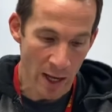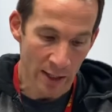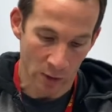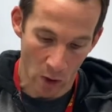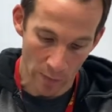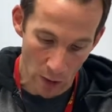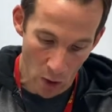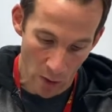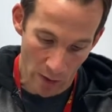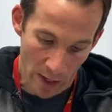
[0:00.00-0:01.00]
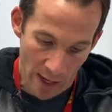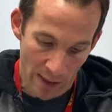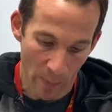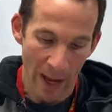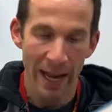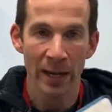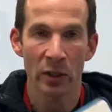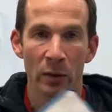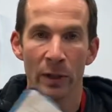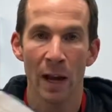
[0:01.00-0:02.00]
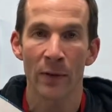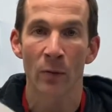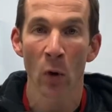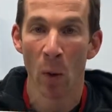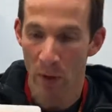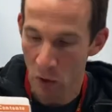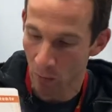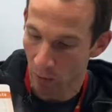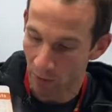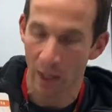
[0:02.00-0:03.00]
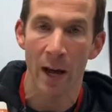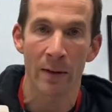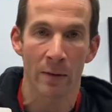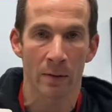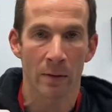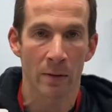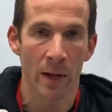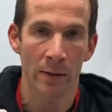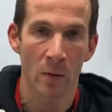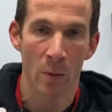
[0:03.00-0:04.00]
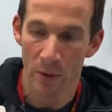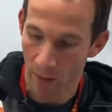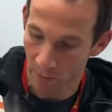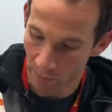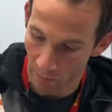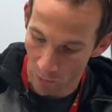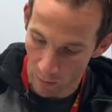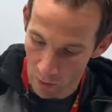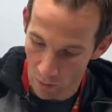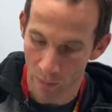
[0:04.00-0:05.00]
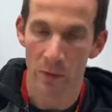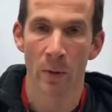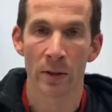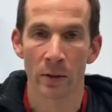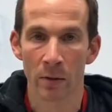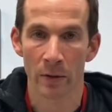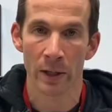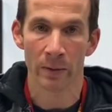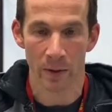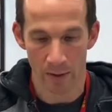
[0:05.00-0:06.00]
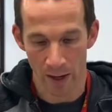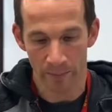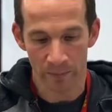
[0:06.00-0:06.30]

So if you go to the page 3 of the Roman numerals, not the normal numbers, but Roman numerals, 1, 2, 3, all right?